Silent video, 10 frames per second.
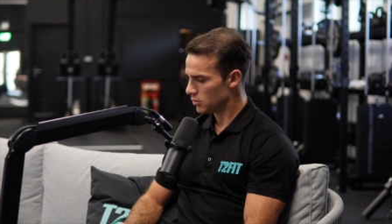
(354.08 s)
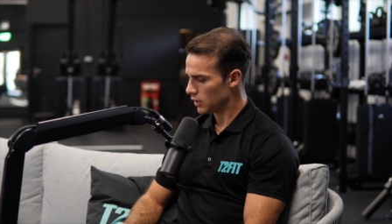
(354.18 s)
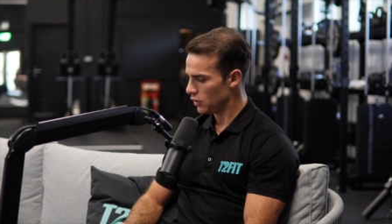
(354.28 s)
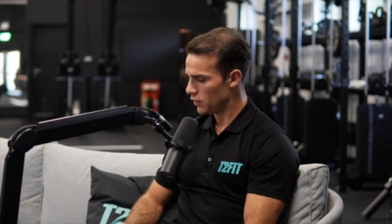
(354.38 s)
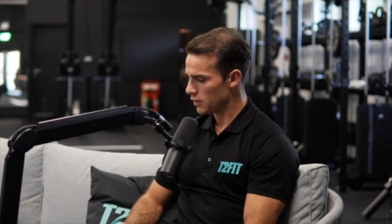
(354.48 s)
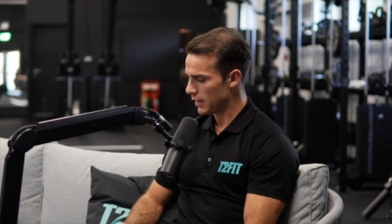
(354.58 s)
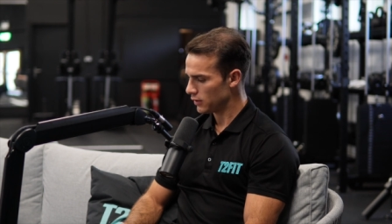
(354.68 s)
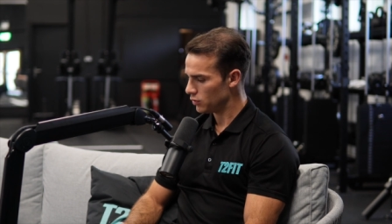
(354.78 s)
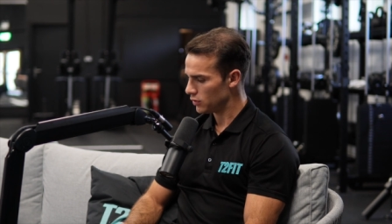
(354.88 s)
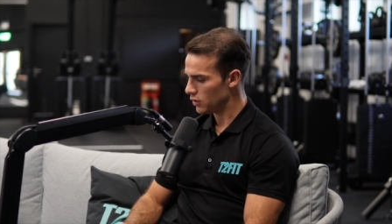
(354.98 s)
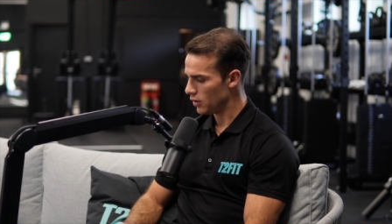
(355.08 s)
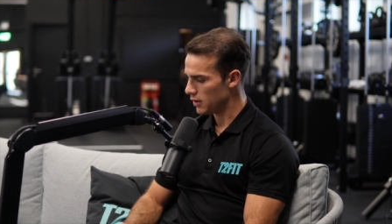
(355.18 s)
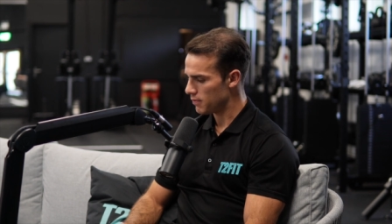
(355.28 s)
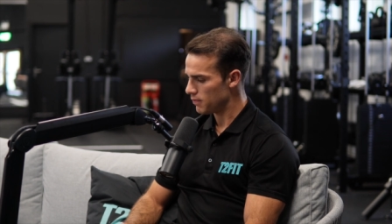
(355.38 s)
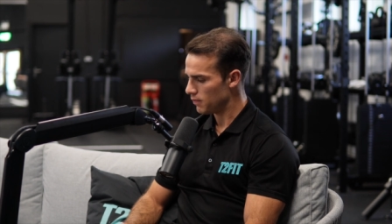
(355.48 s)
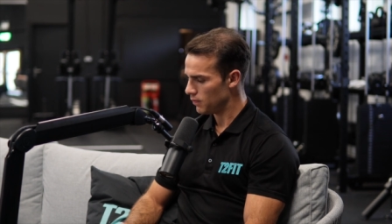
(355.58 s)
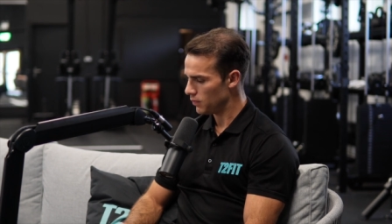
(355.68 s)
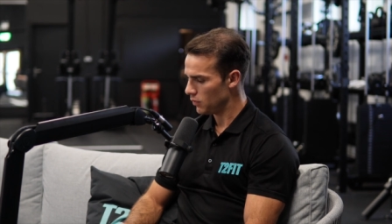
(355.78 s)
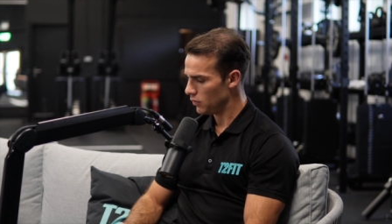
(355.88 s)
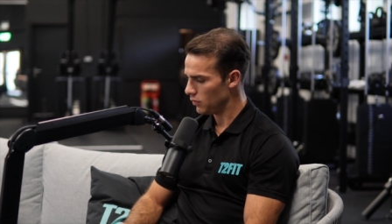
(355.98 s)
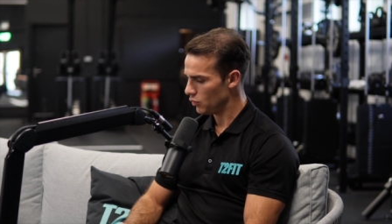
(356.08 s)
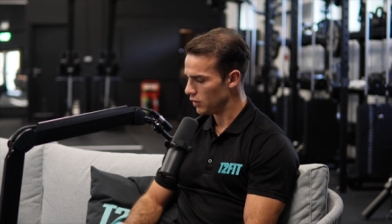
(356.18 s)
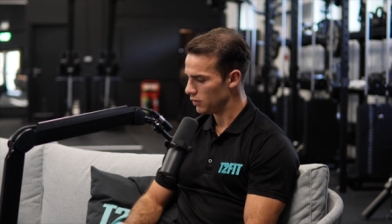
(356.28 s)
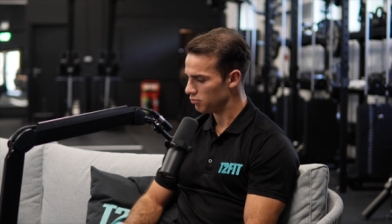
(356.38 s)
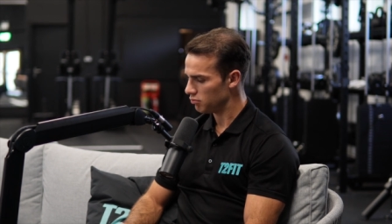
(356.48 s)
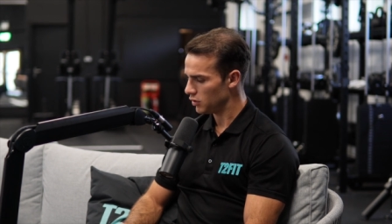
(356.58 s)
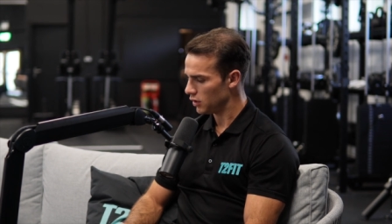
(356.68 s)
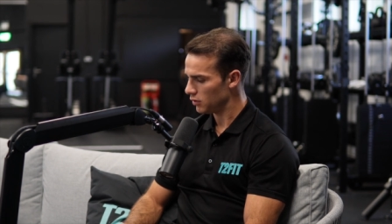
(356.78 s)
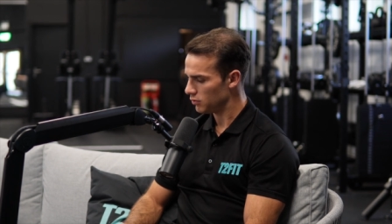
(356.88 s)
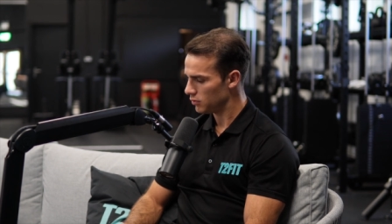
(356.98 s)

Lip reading: can you think back to a time when, you know,